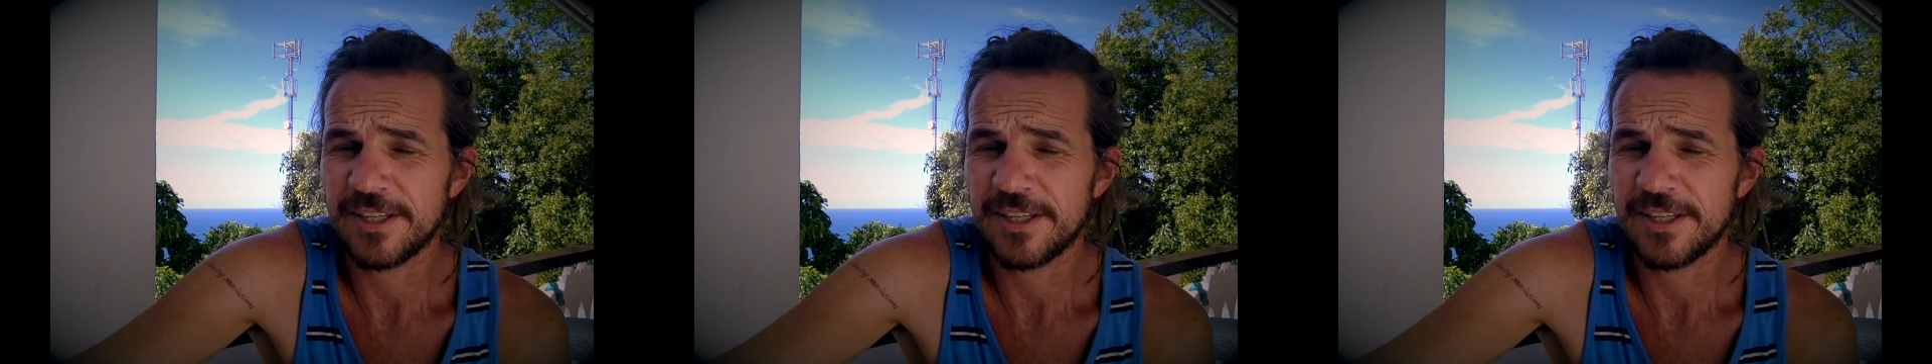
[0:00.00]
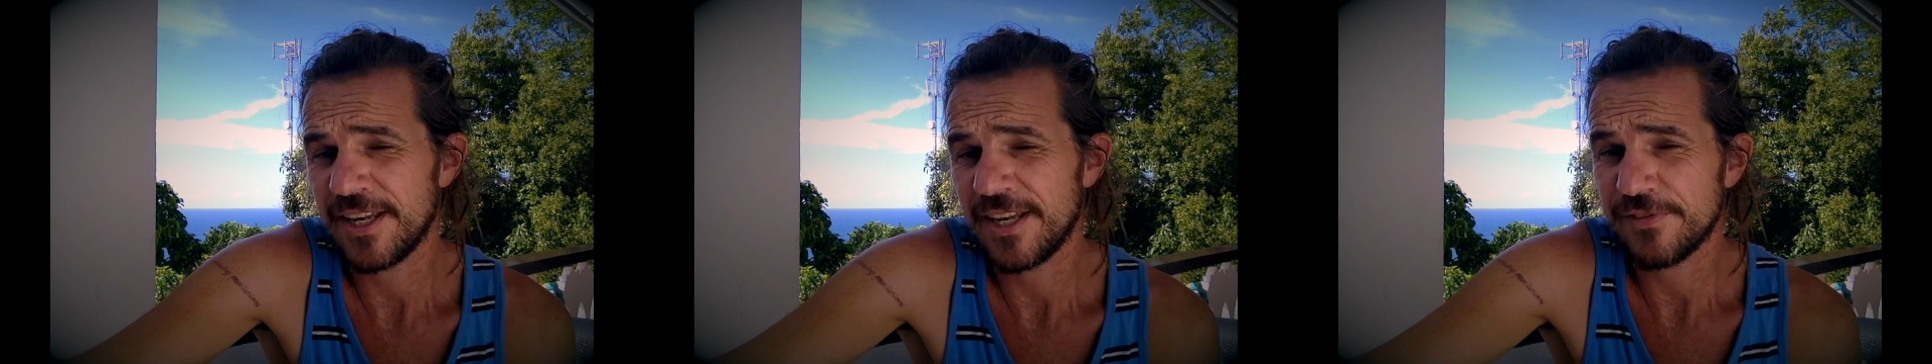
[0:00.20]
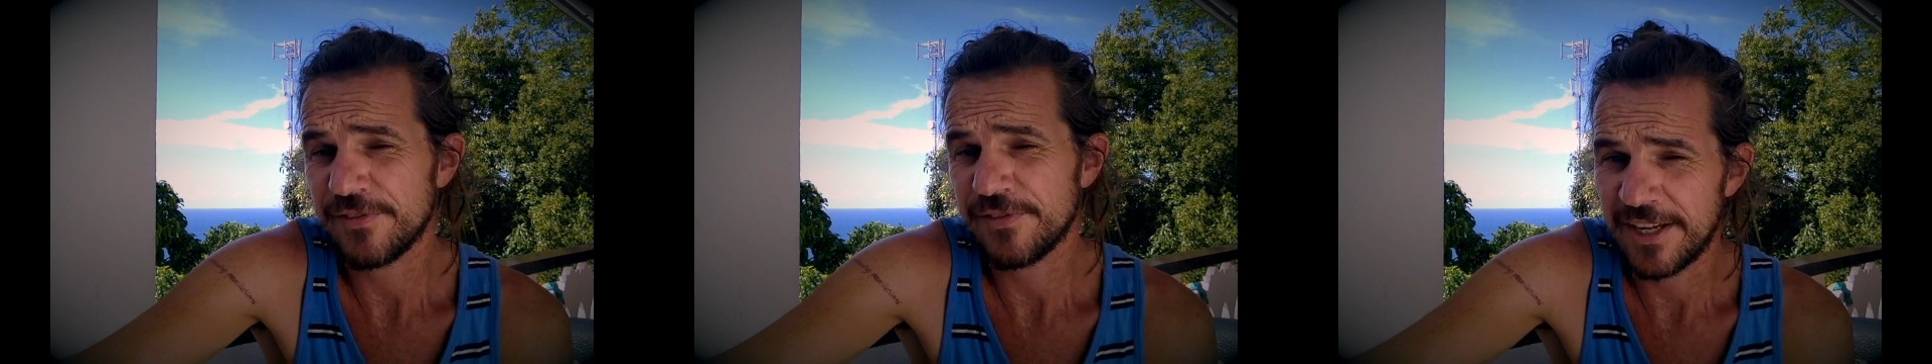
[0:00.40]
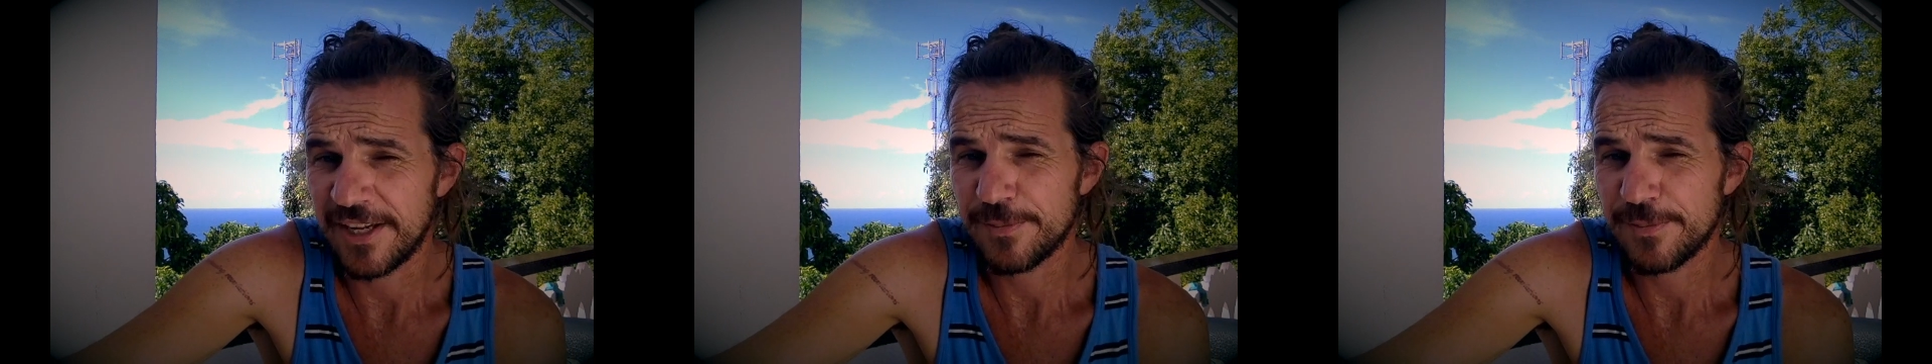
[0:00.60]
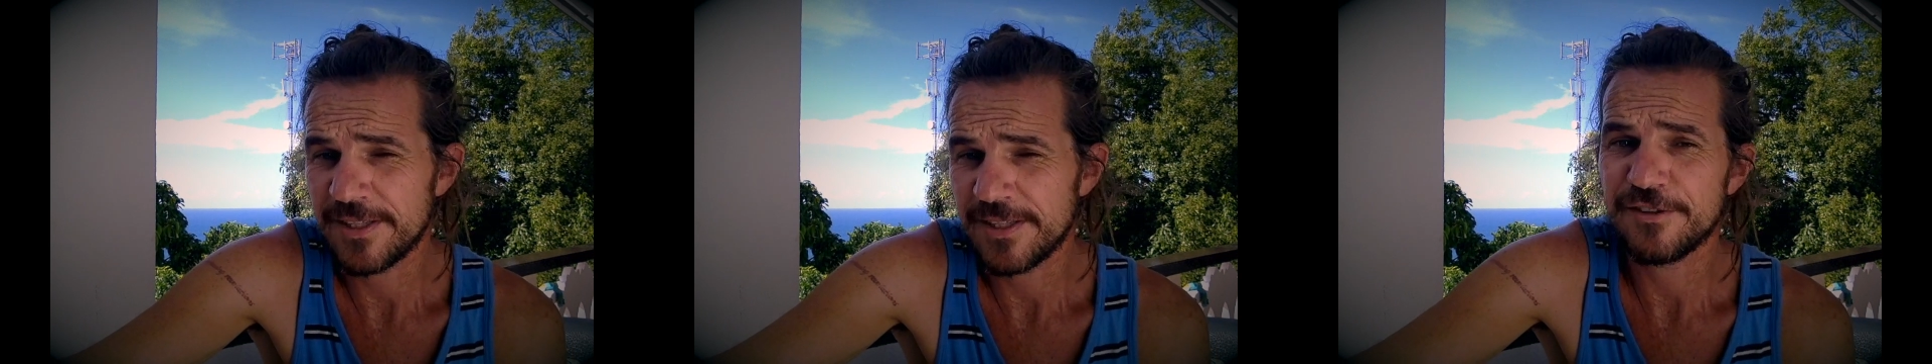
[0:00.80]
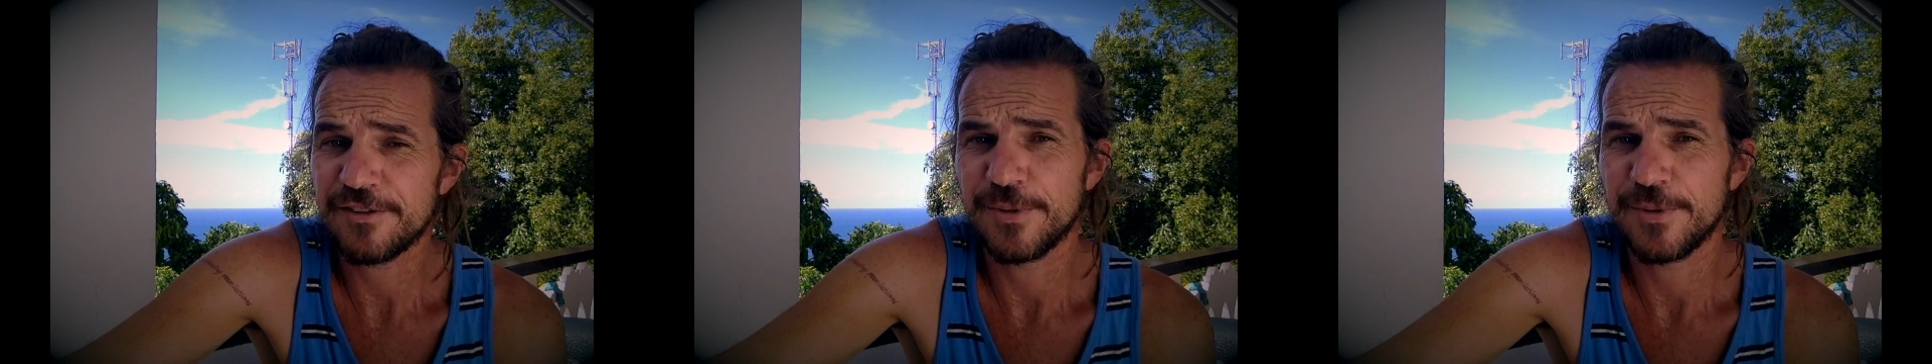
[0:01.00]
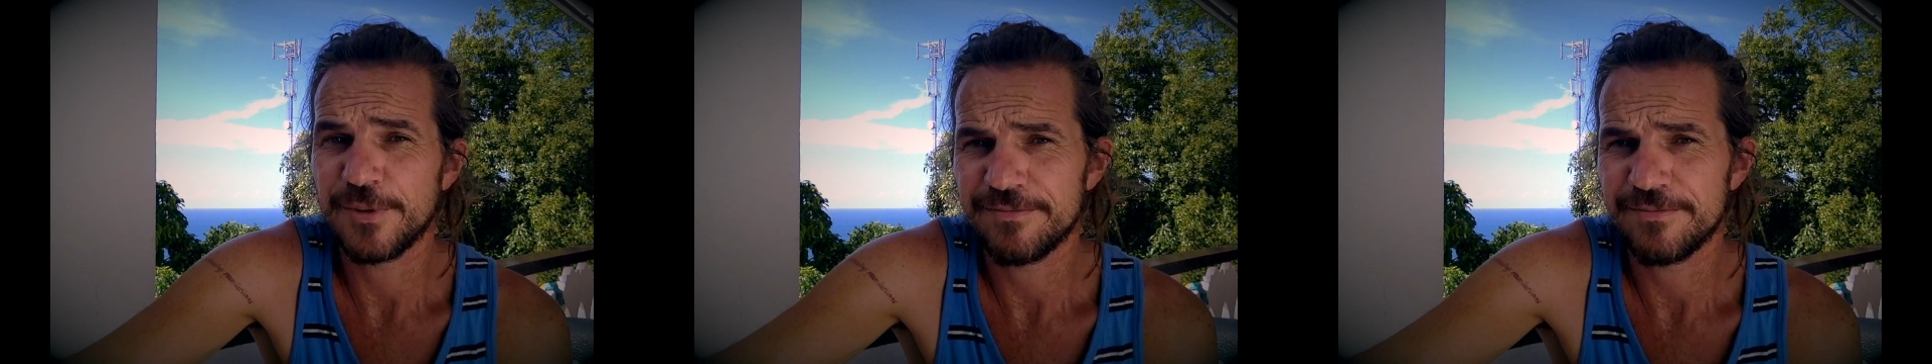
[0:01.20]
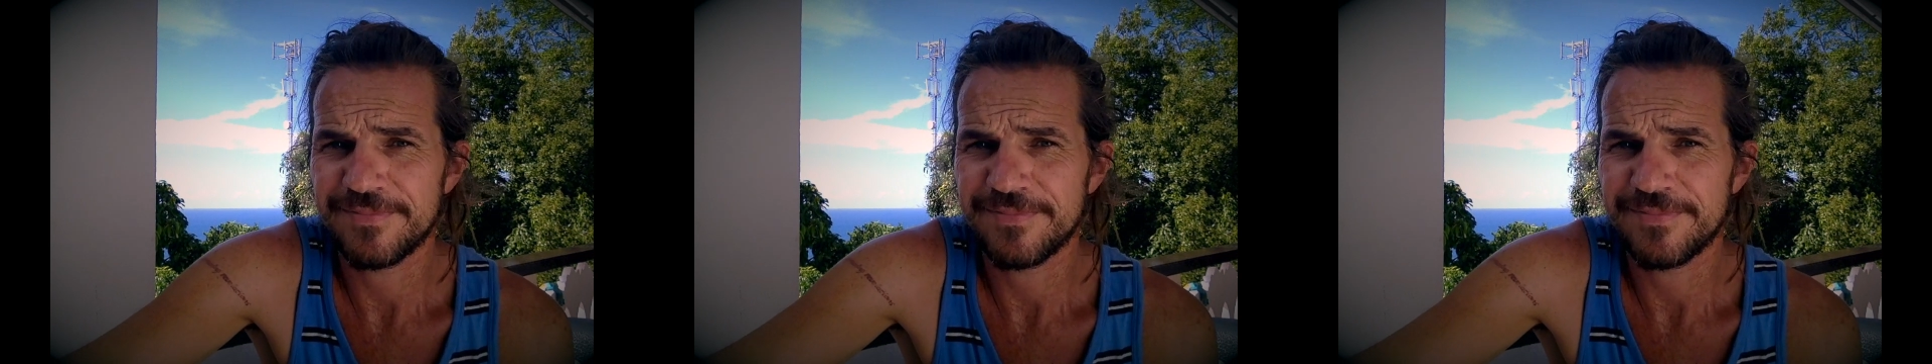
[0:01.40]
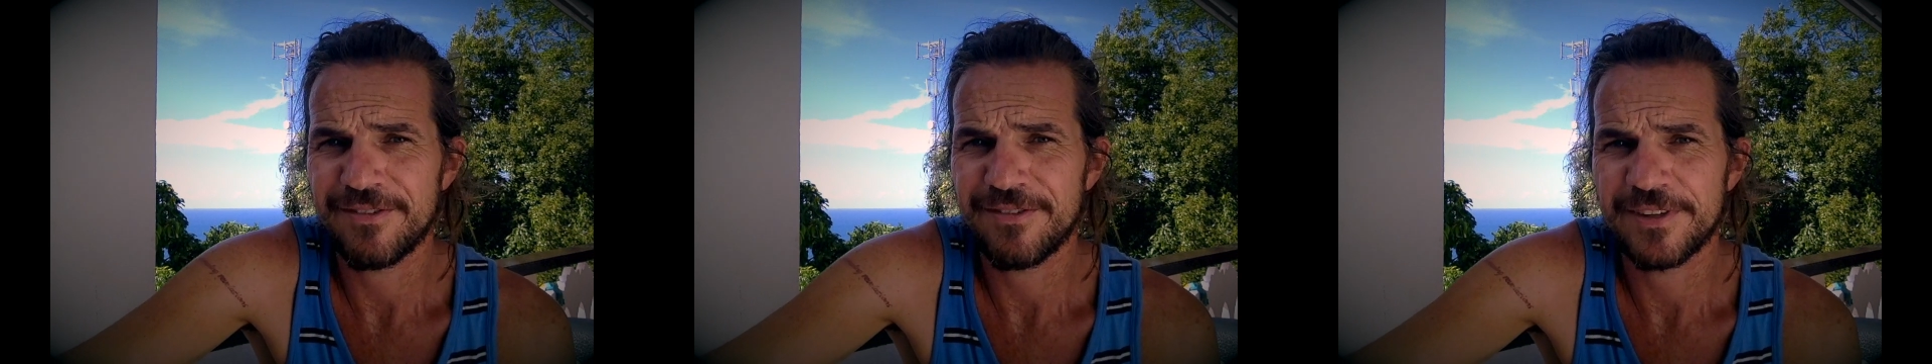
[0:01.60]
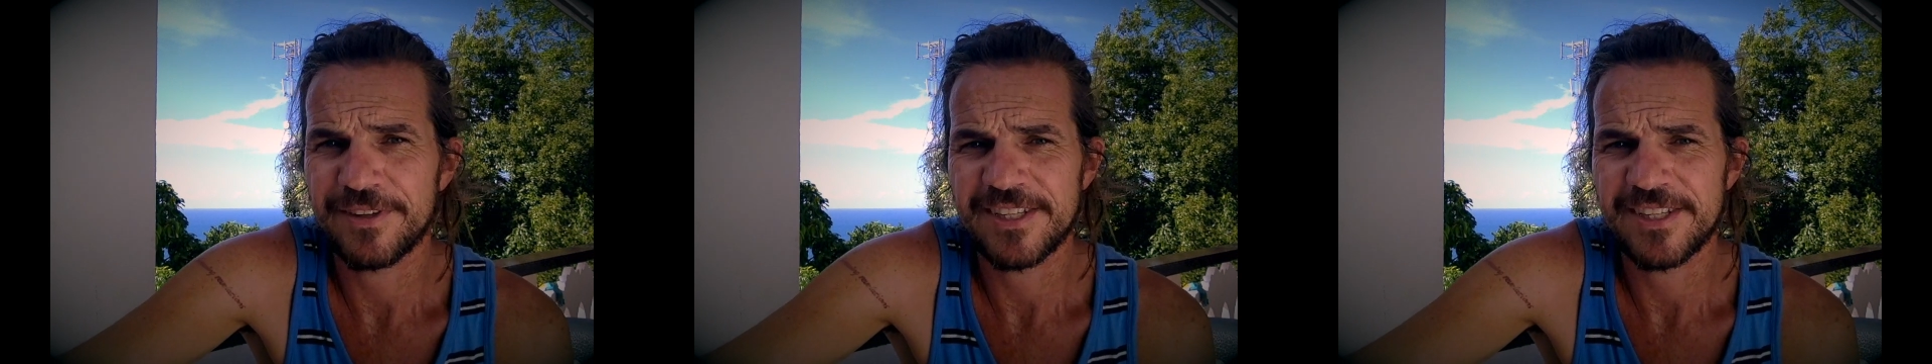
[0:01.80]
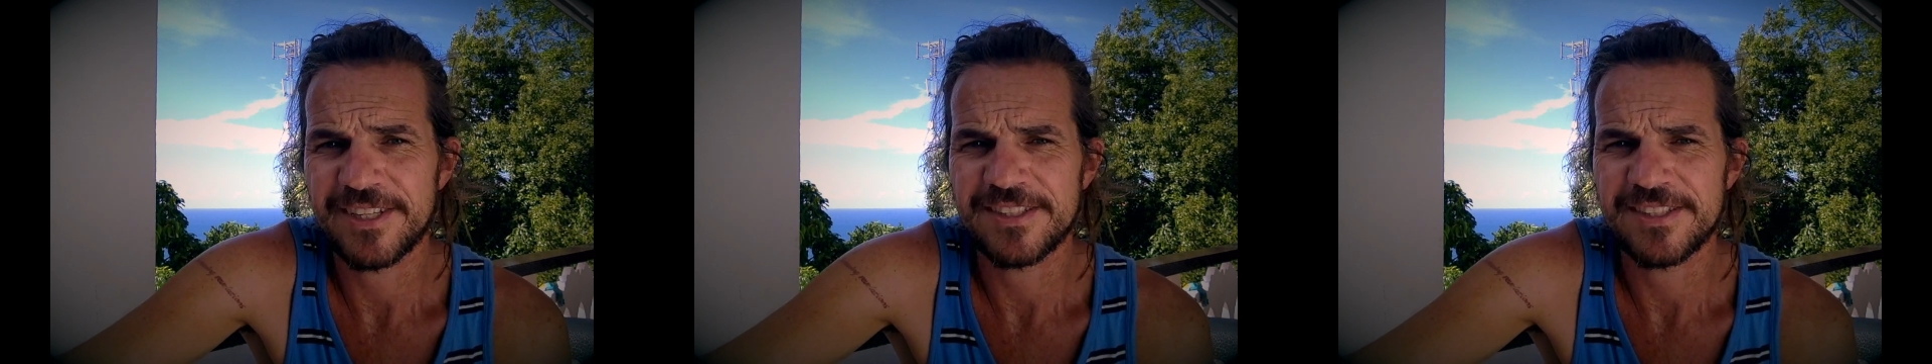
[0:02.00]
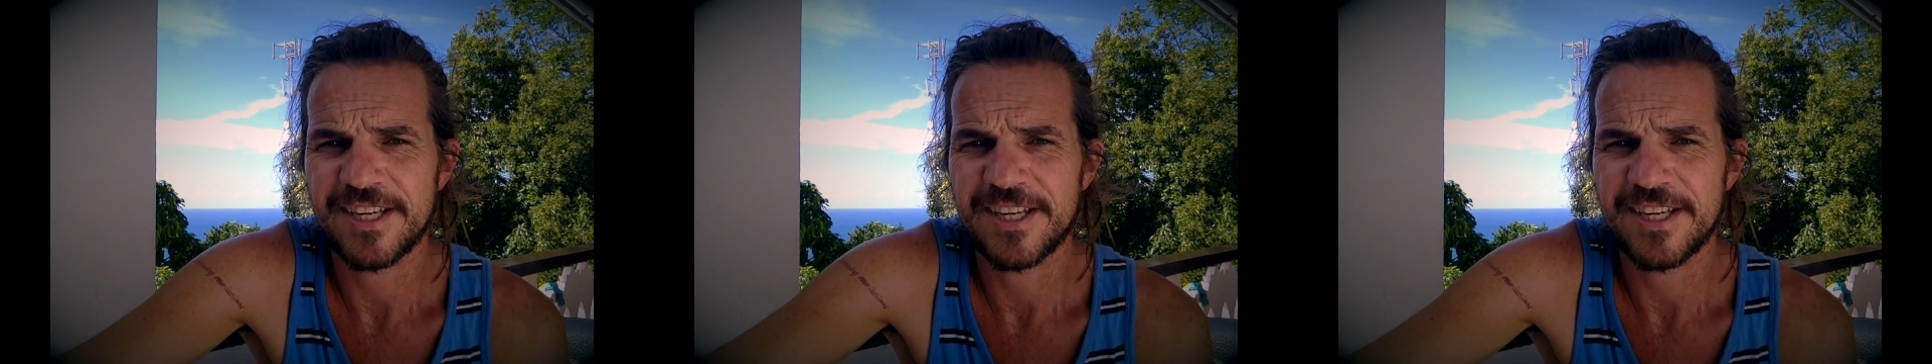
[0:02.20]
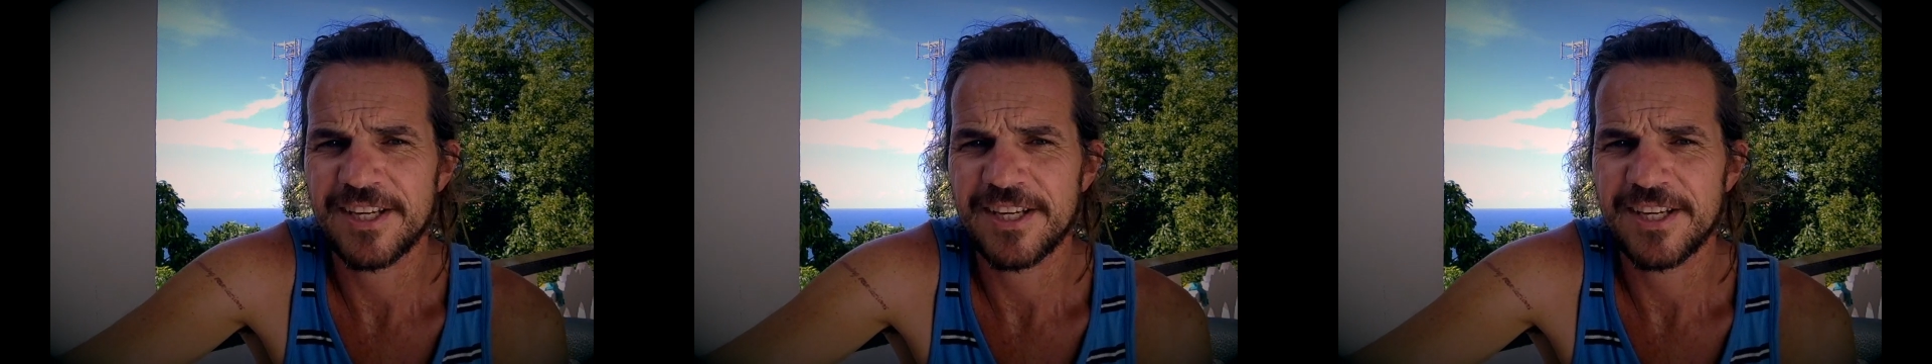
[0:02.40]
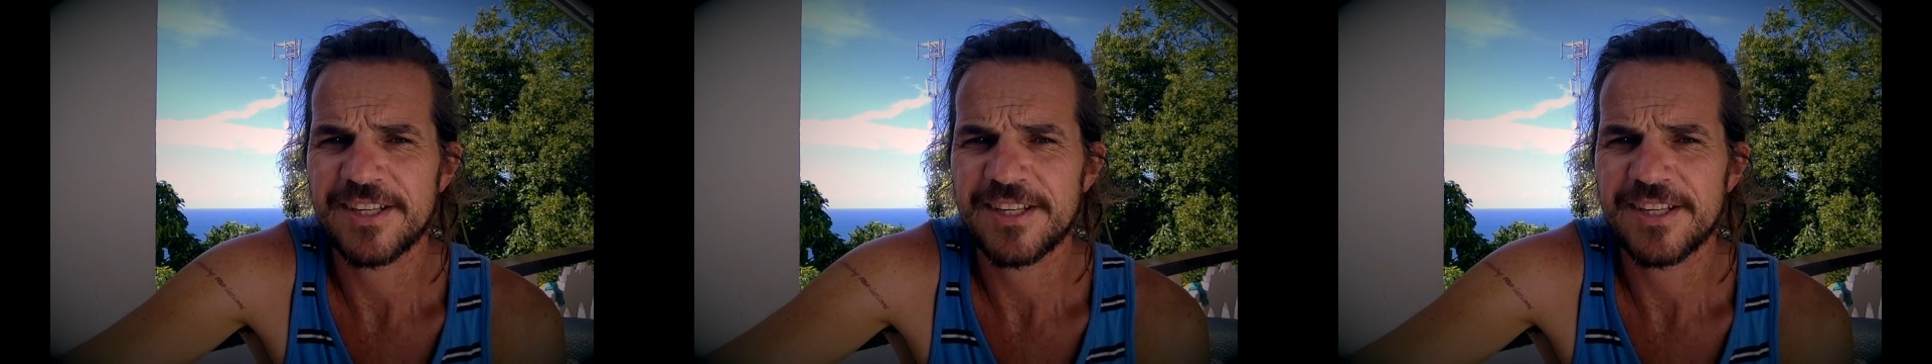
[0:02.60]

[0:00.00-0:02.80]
Again, it's fairly expensive, but everything gives in Seychelles.